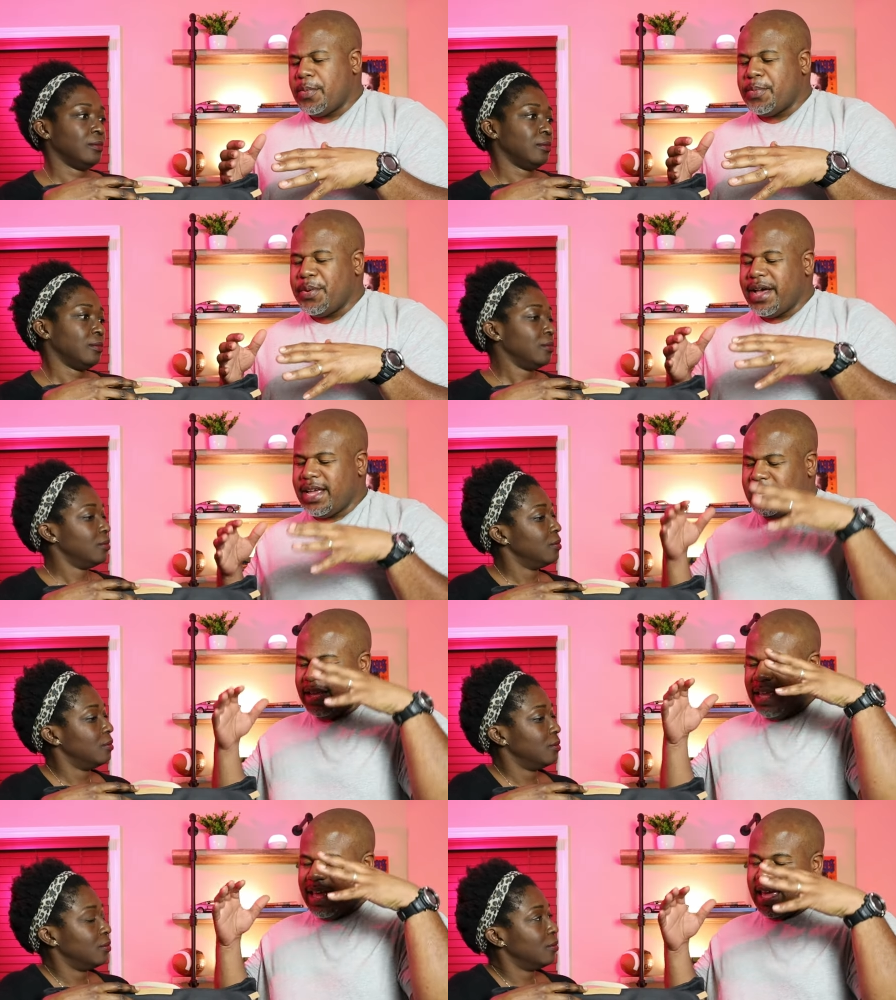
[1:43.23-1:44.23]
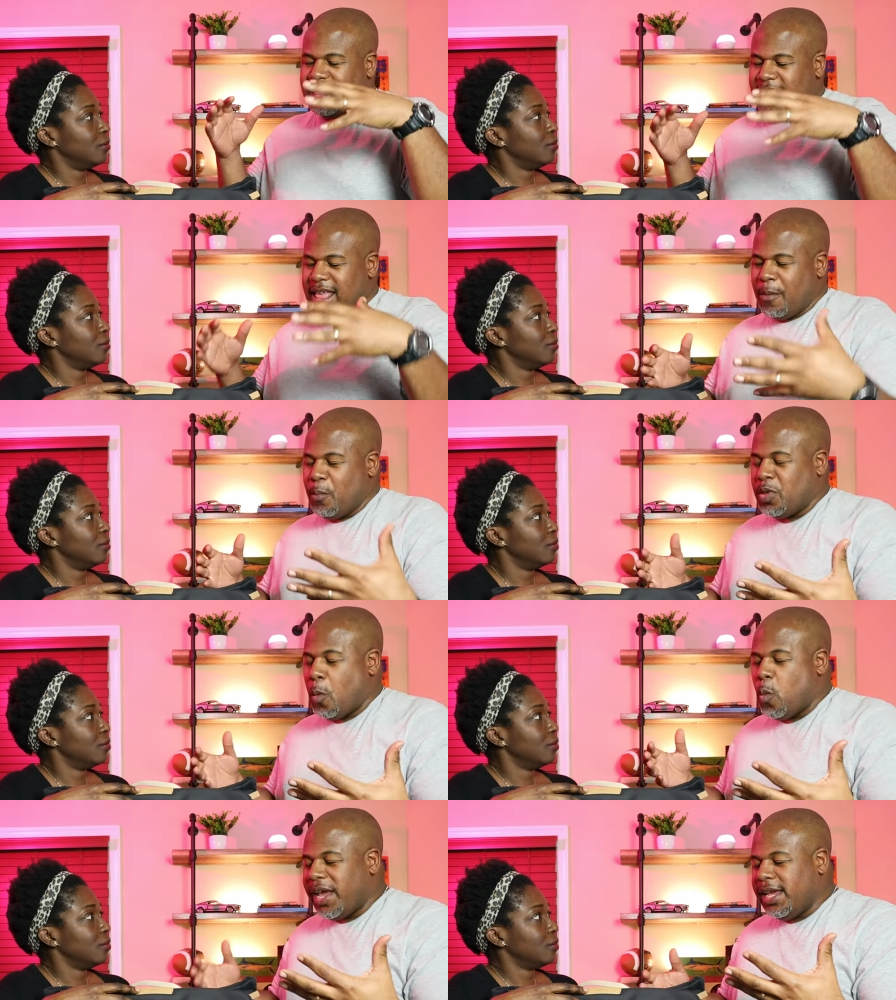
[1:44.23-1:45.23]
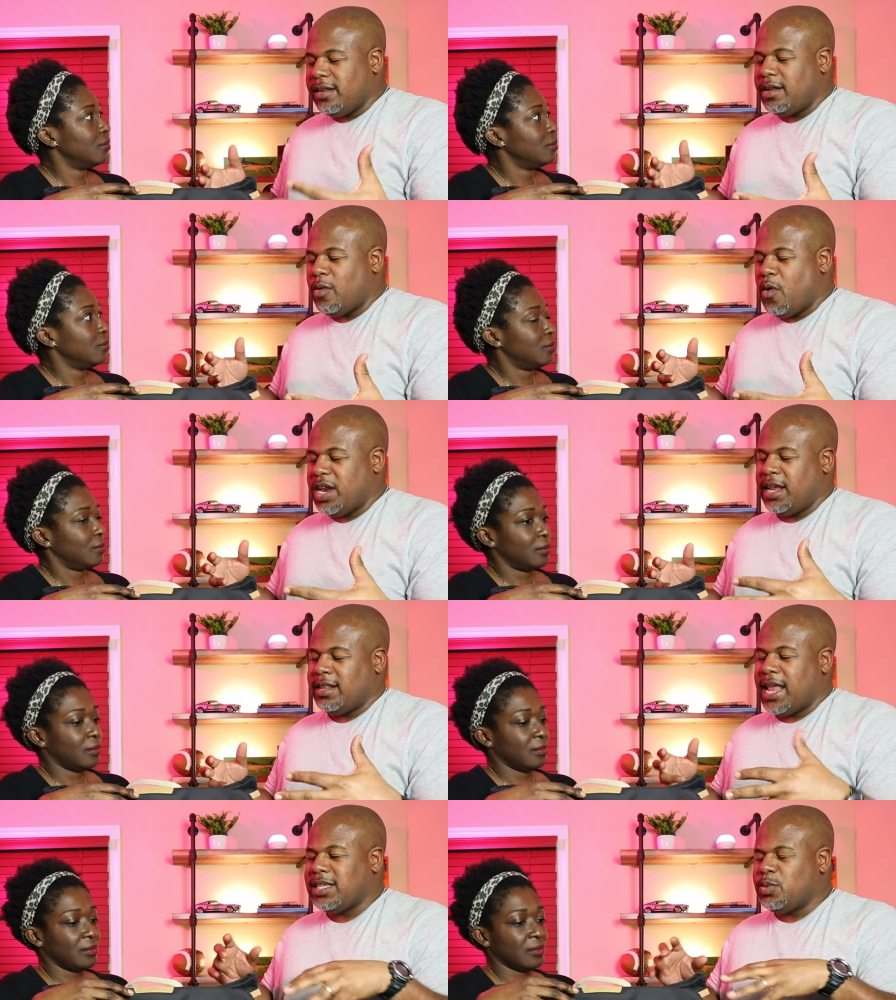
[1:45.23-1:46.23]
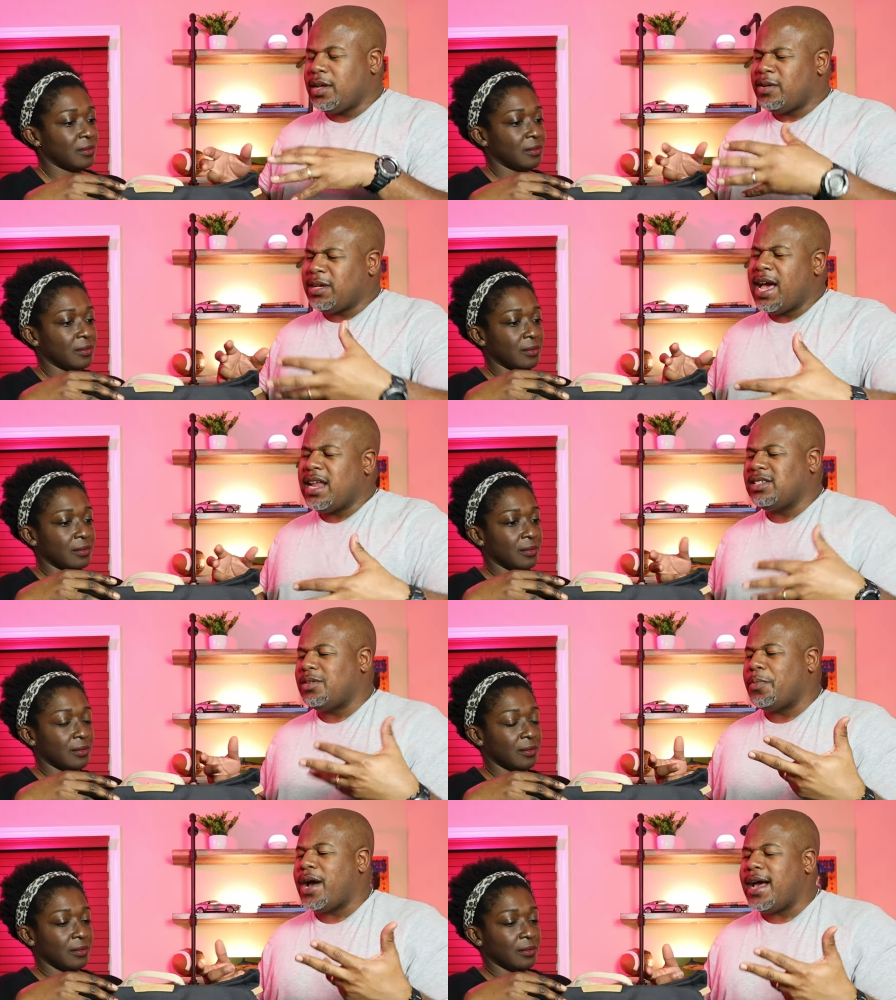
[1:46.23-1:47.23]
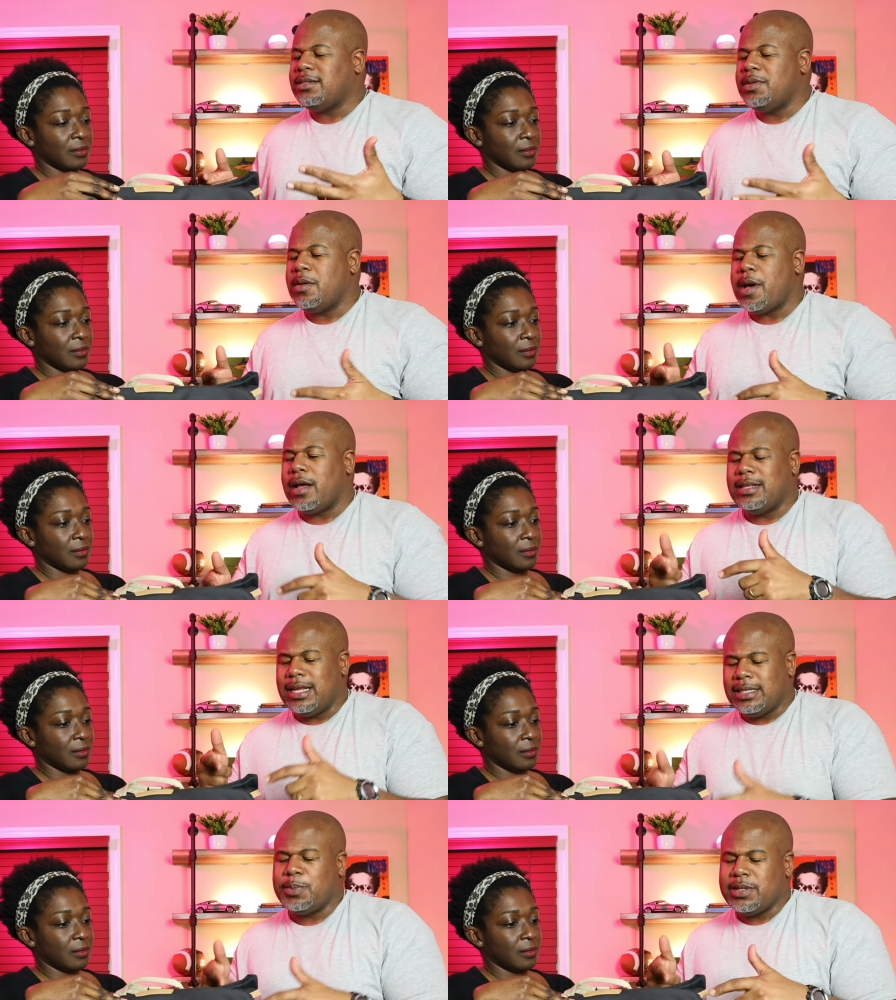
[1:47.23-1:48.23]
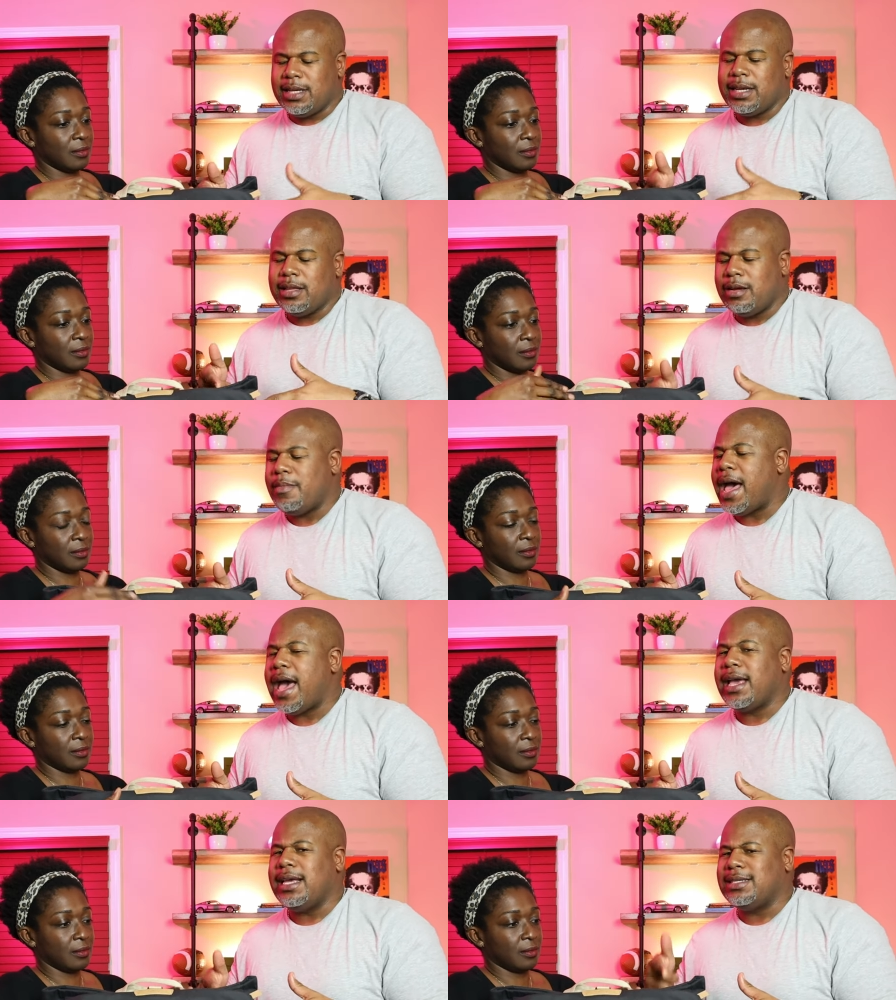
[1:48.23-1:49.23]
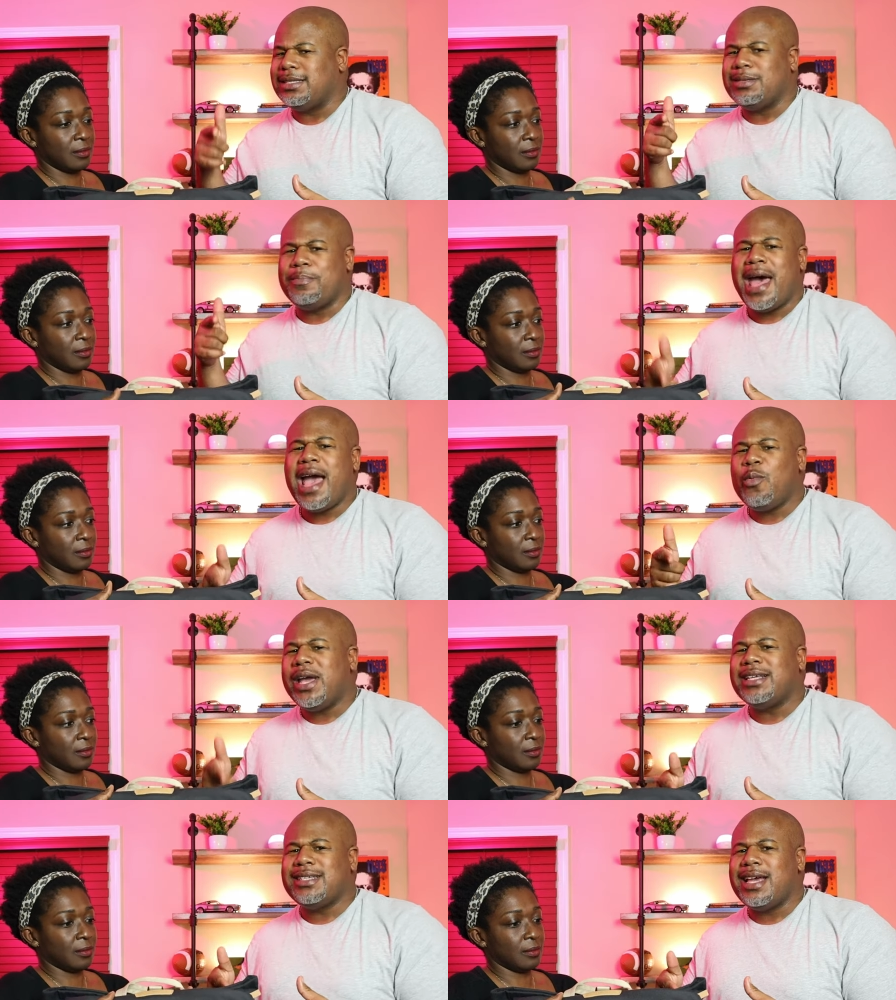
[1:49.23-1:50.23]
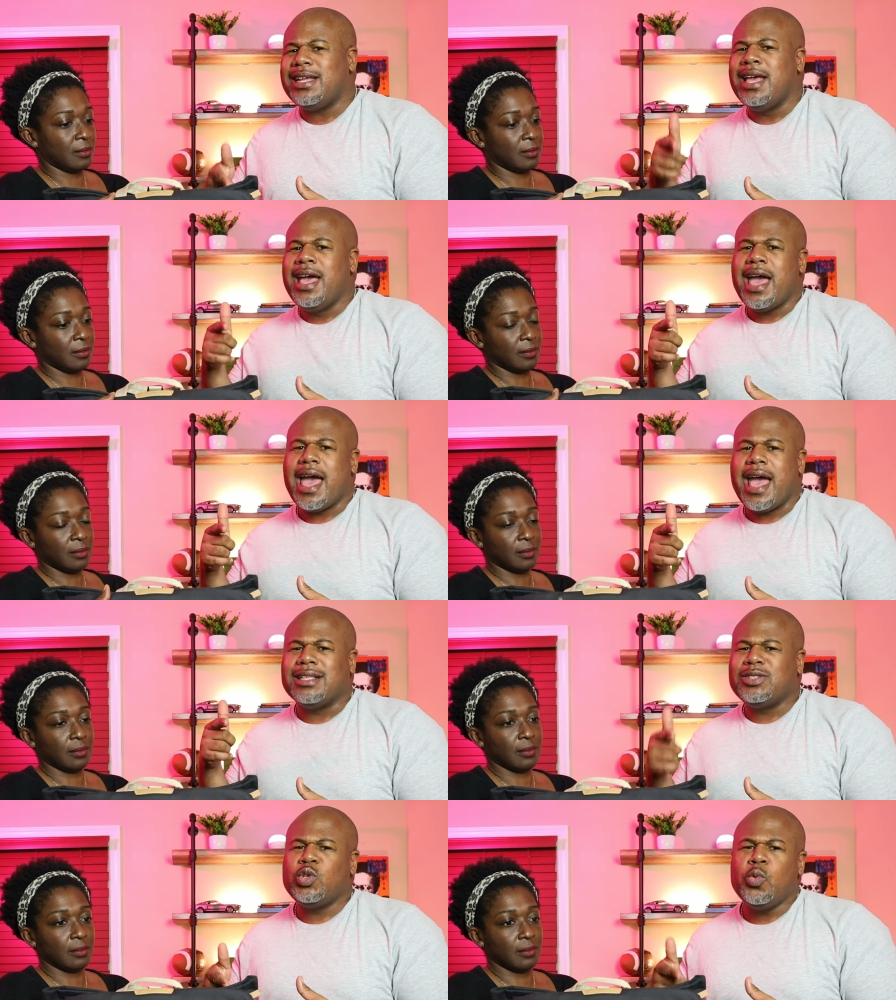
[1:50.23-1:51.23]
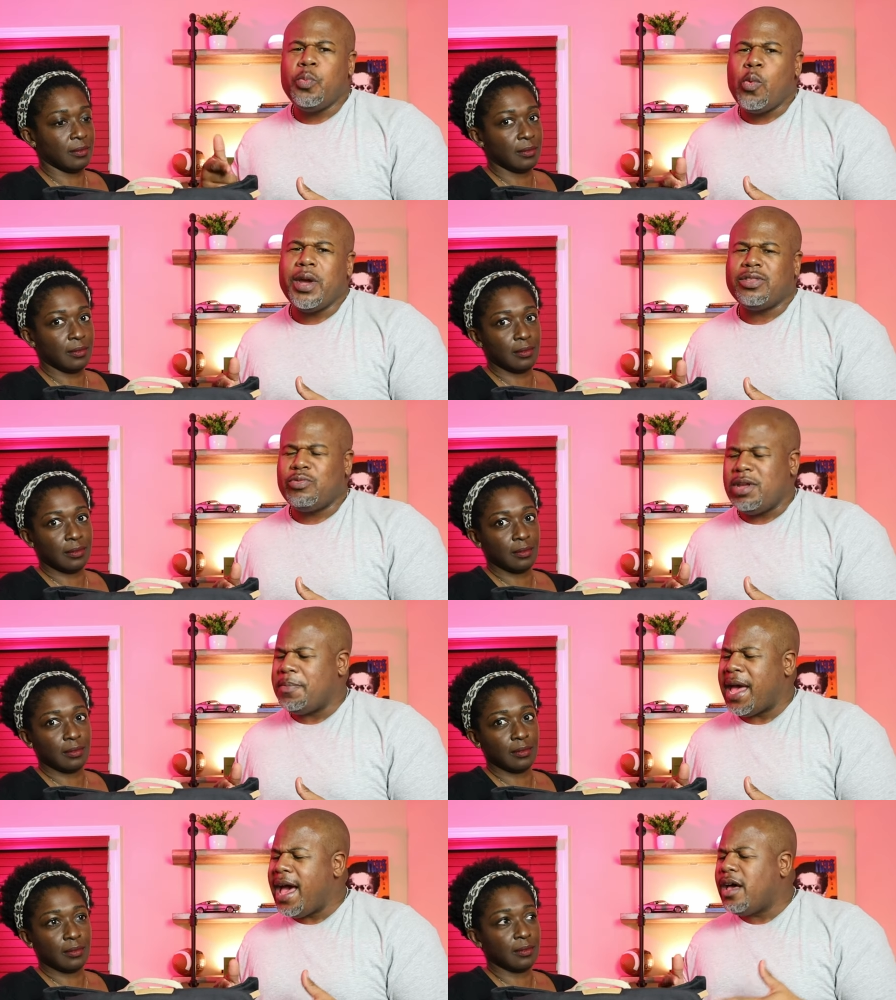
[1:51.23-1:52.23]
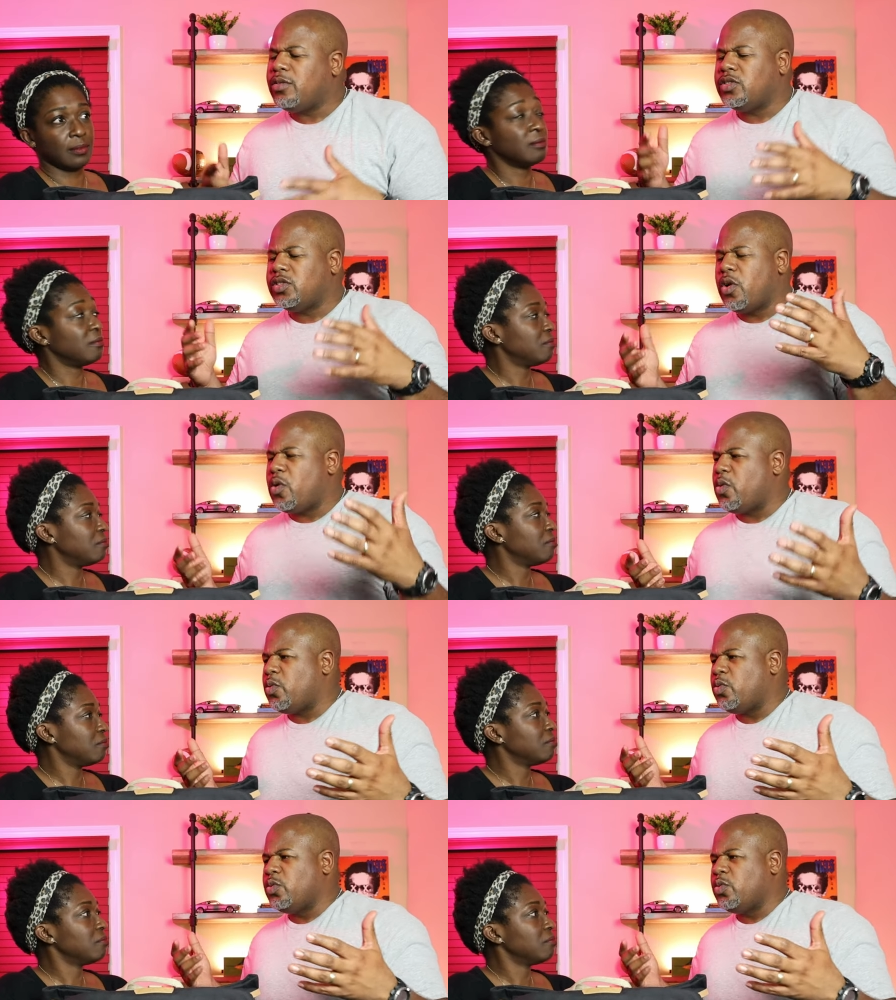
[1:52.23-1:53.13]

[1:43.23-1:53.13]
Speaker 1: But the weight on it, that's what could kind of surprise me about this particular bag, is the bag weighs in at 2.3 pounds. So